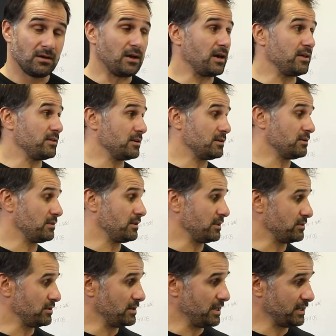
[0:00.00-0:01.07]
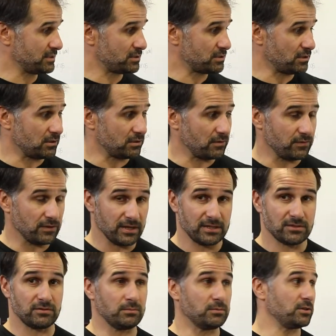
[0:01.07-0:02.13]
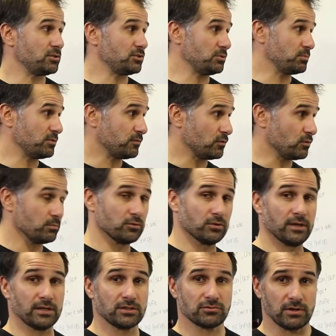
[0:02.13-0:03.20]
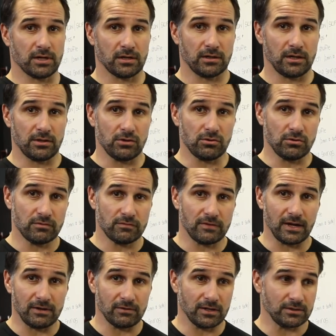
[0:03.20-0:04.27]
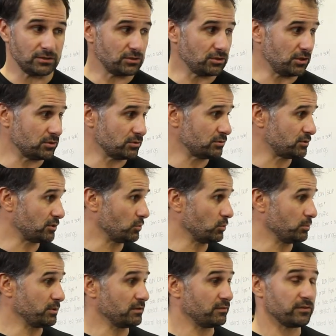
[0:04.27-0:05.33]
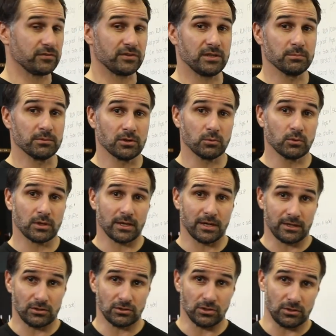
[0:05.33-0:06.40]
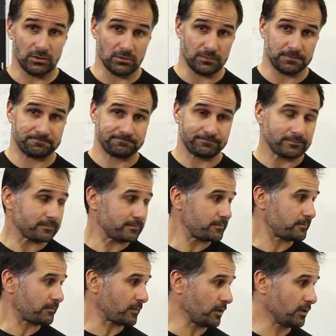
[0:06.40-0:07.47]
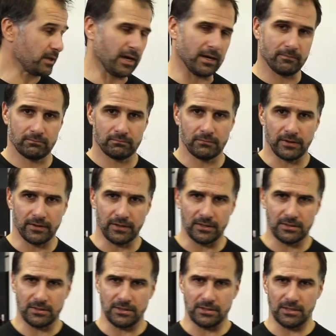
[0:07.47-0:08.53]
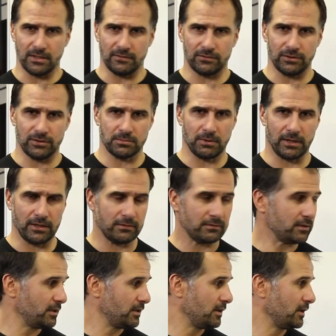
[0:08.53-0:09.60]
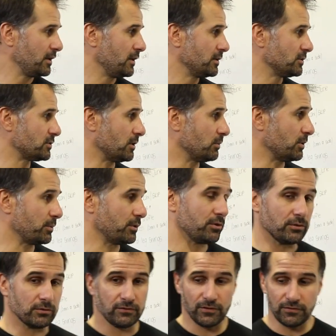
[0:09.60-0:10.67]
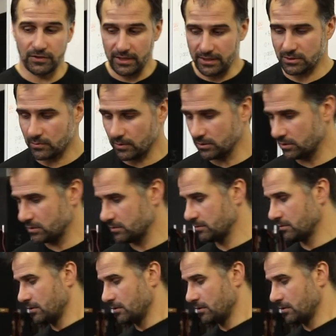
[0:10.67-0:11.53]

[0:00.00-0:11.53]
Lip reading: And then at the next start of the next 3 minutes, you perform your next round, and you're doing 5 rounds in total. So it will be a 15-minute workout in total. Okay, I think it's easy enough to explain. So what are we going to do? 50 air squats.